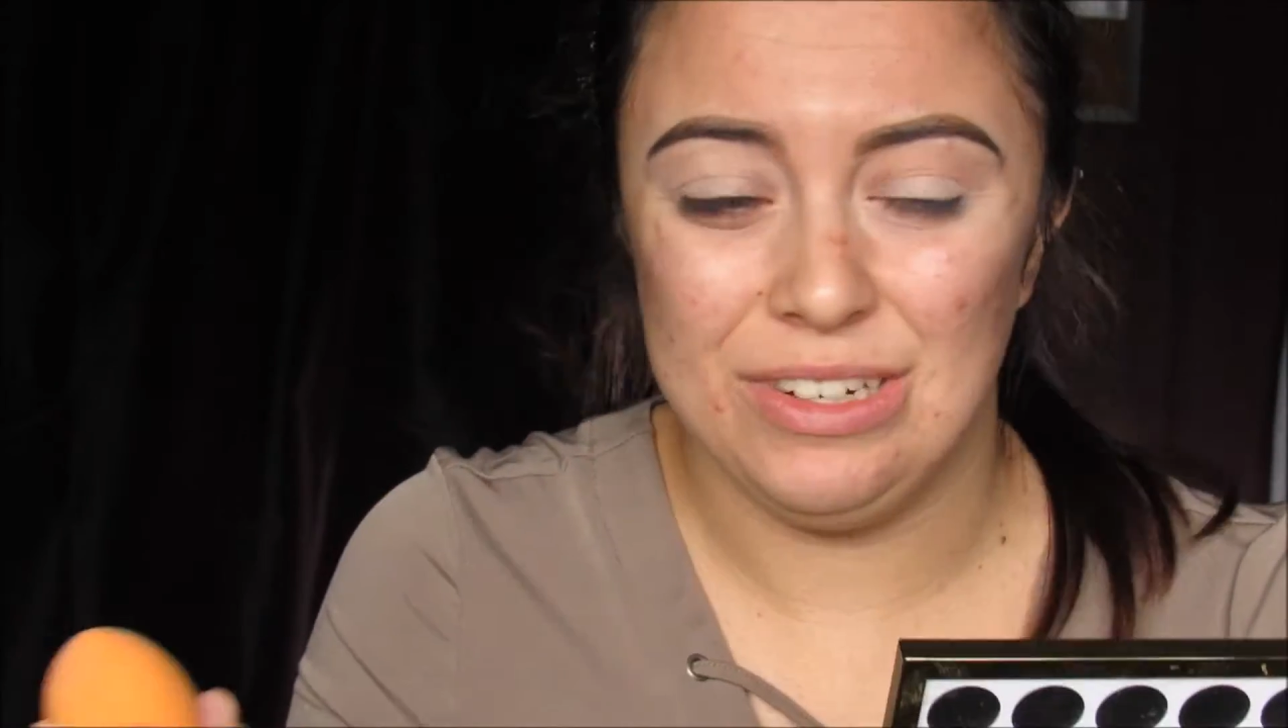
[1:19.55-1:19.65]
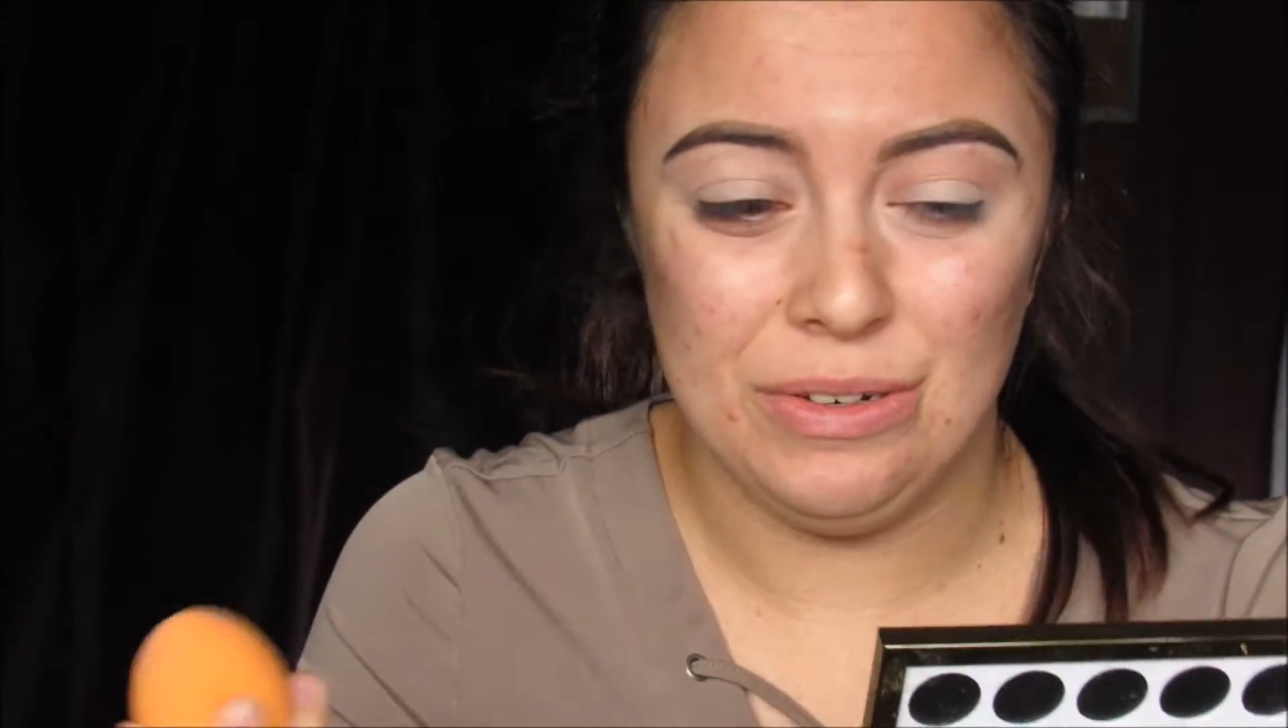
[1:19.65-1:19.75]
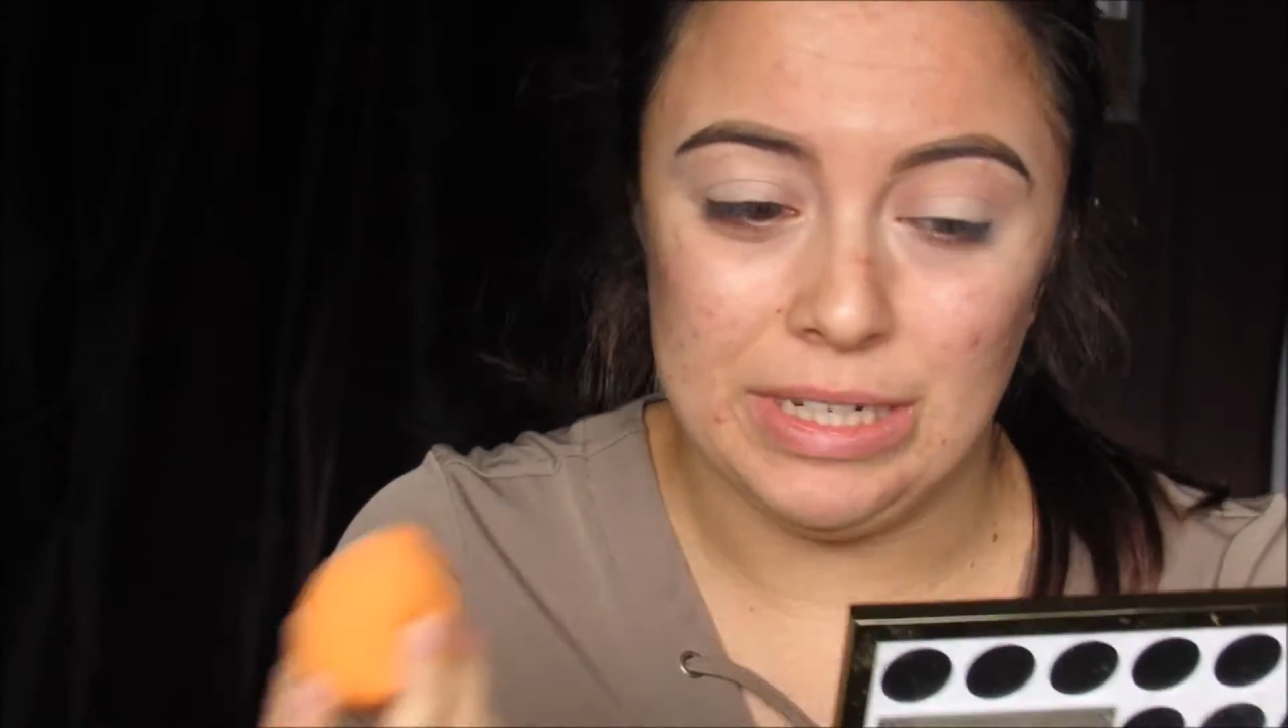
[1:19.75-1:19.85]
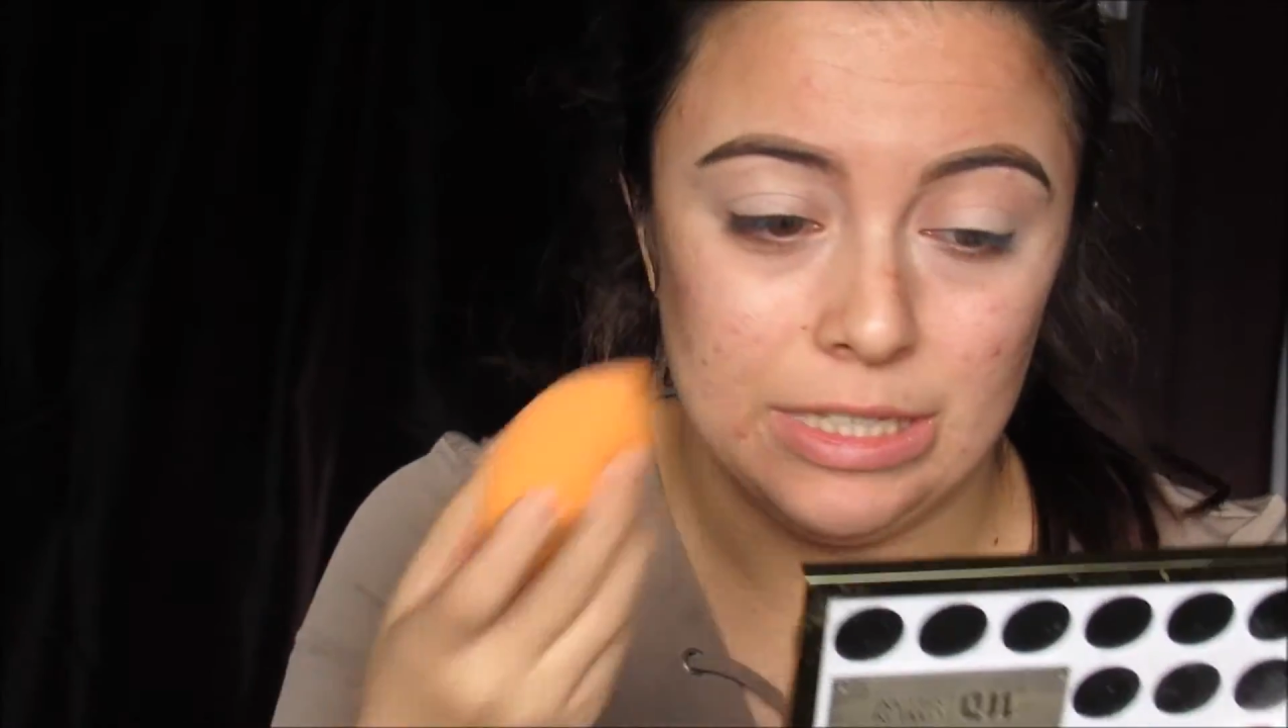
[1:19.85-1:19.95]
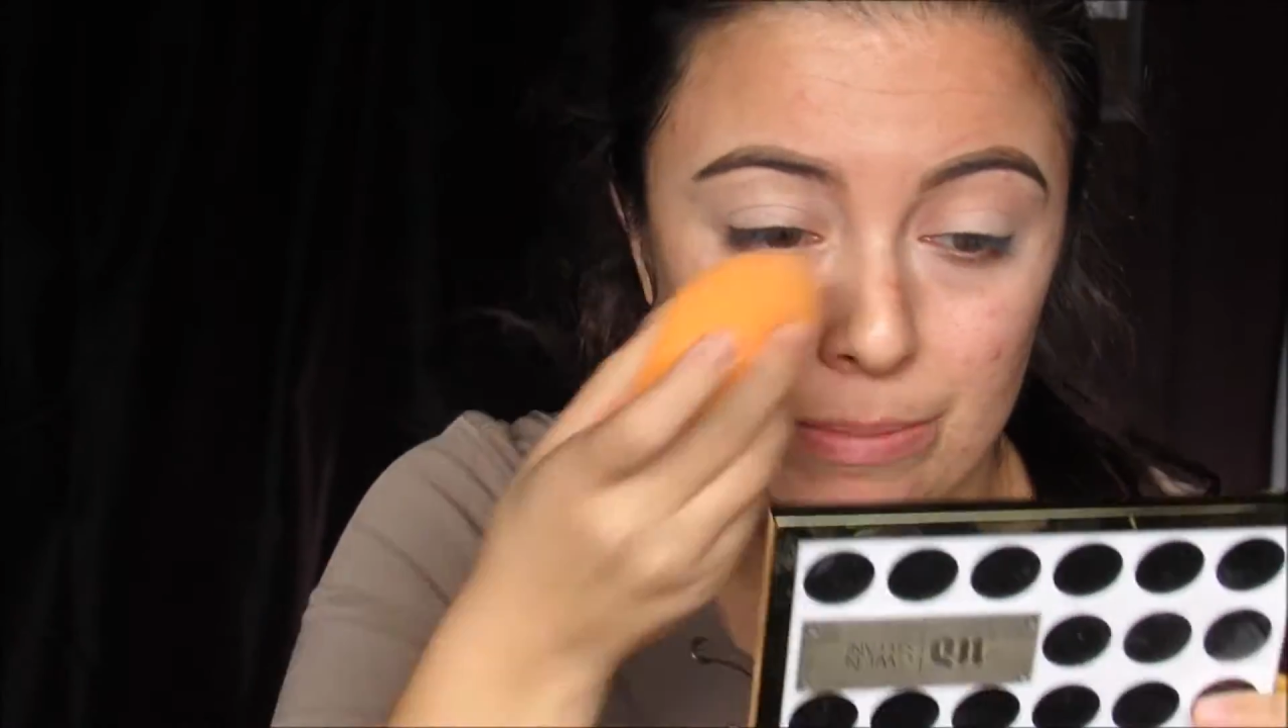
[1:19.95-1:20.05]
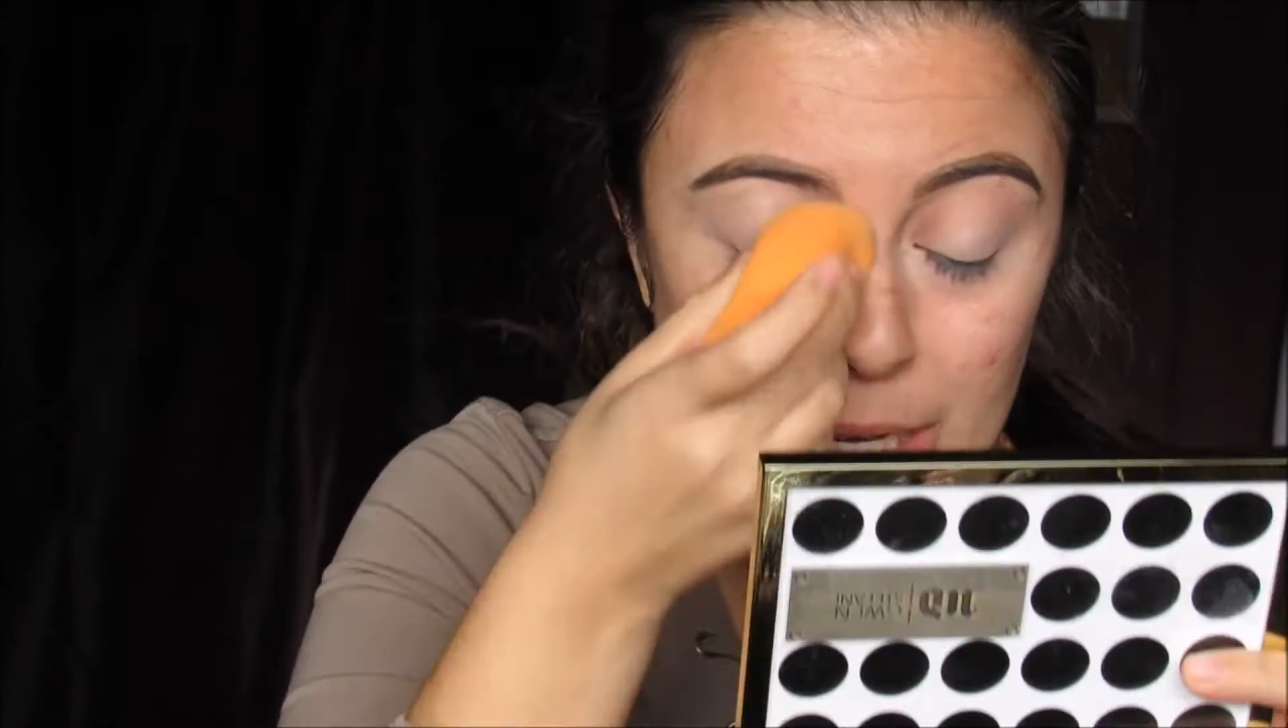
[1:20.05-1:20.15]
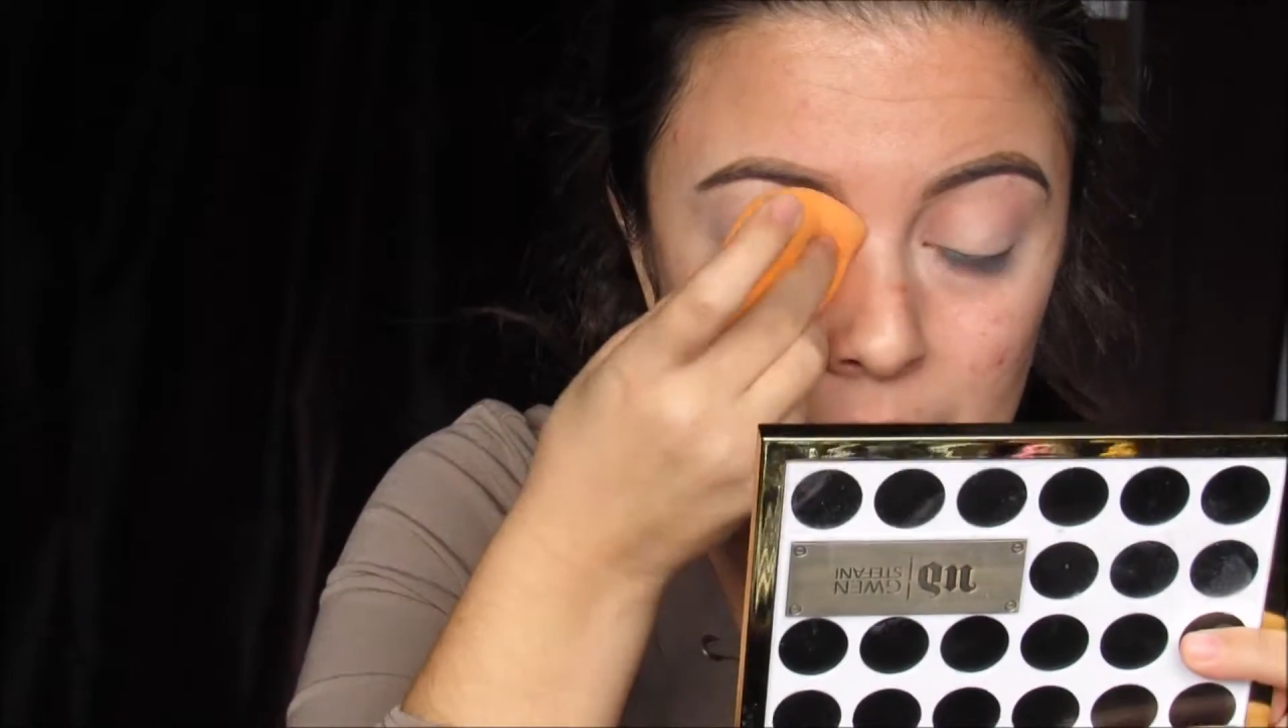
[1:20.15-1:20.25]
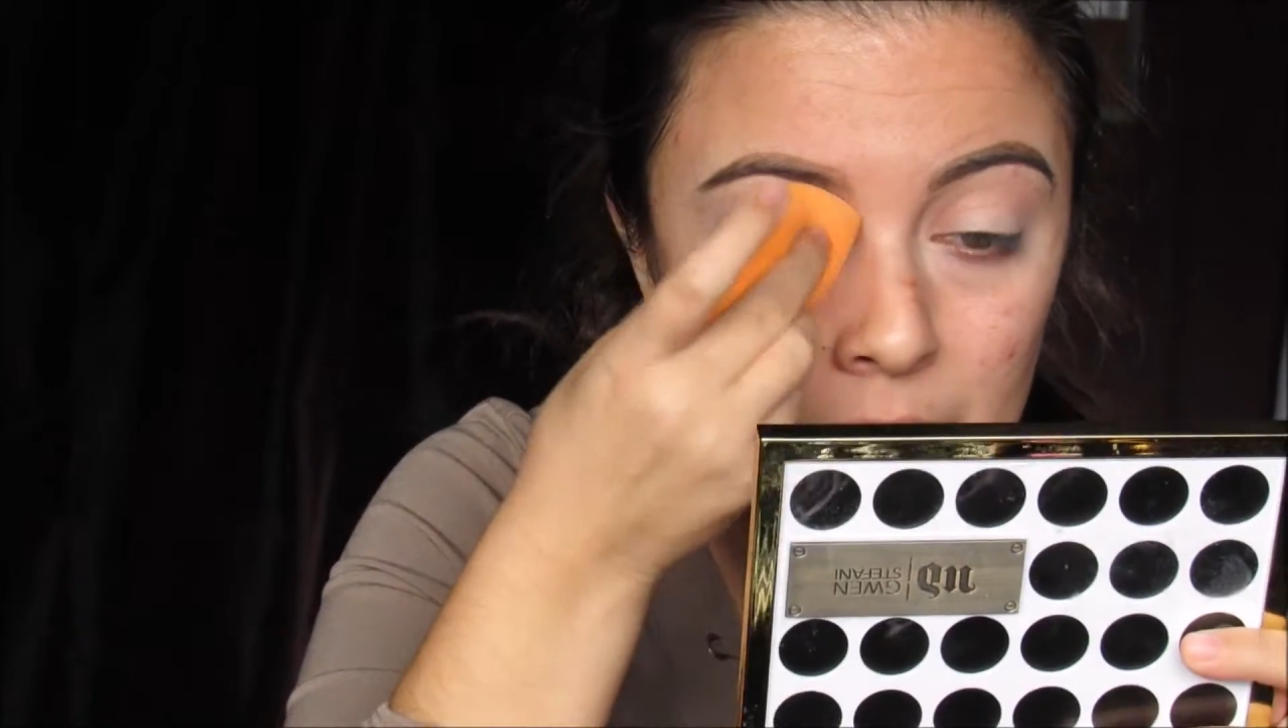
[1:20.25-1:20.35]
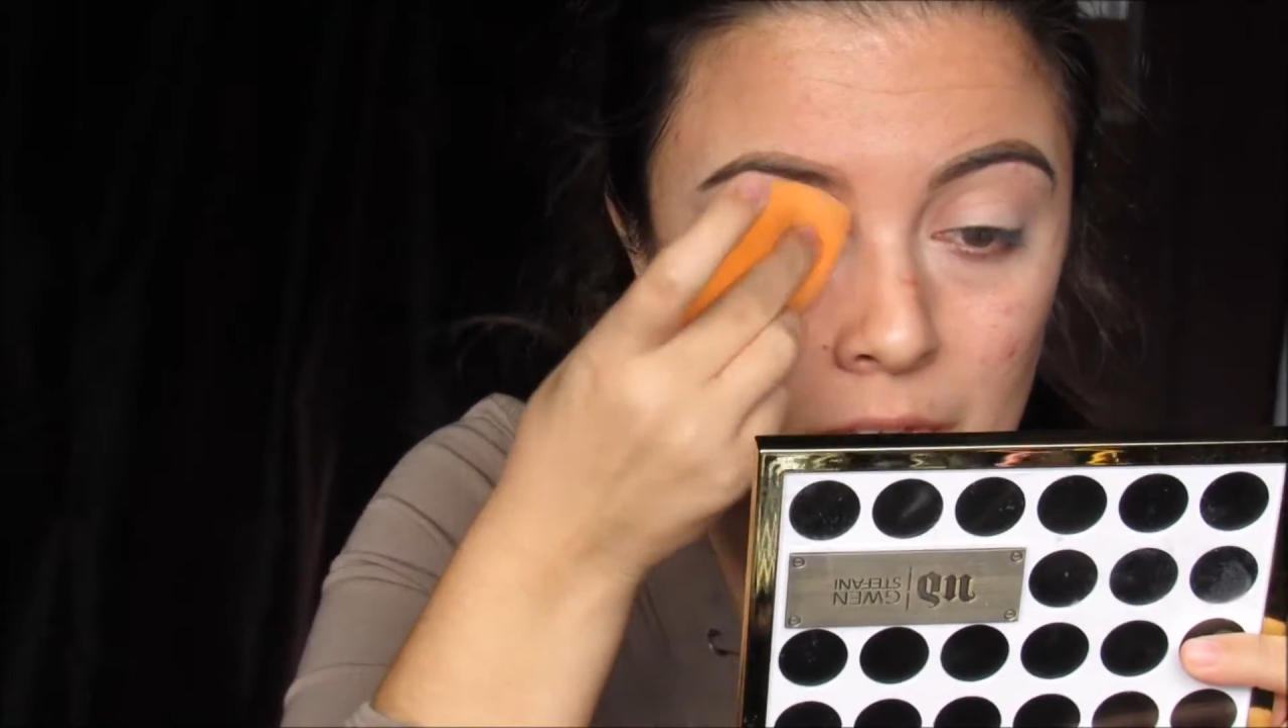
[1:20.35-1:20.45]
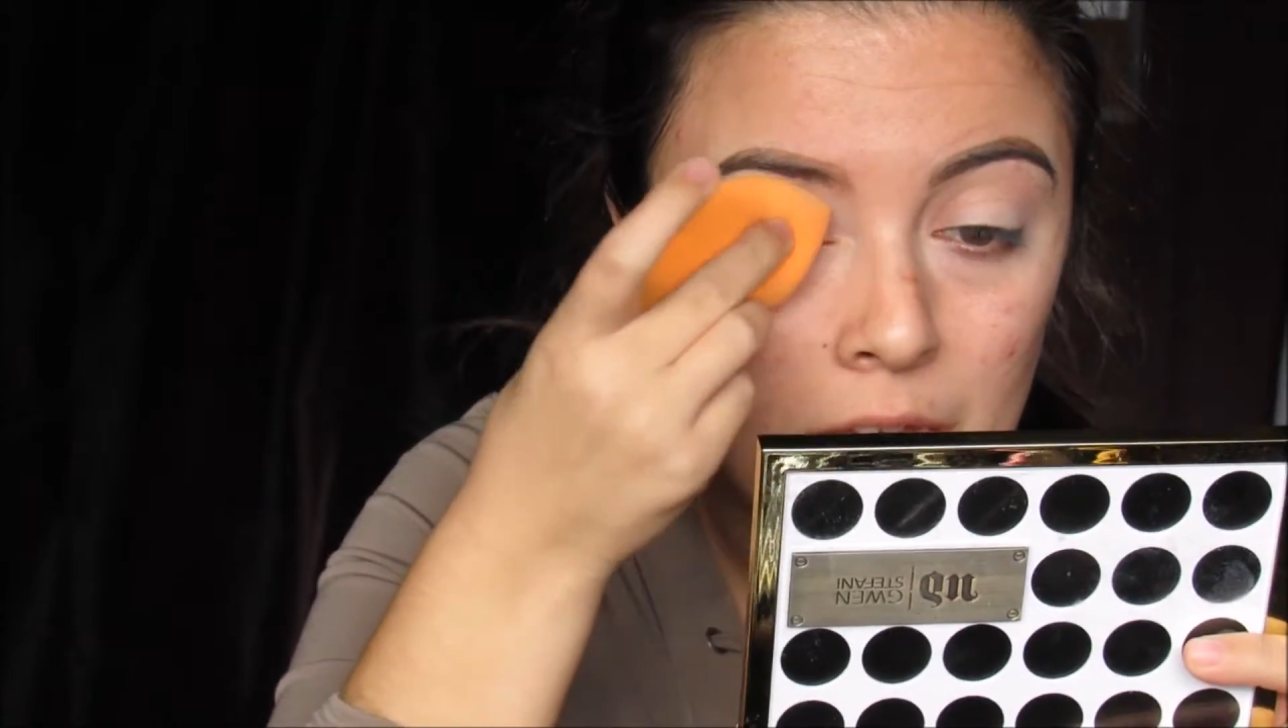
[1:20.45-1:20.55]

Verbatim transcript: you doing to me?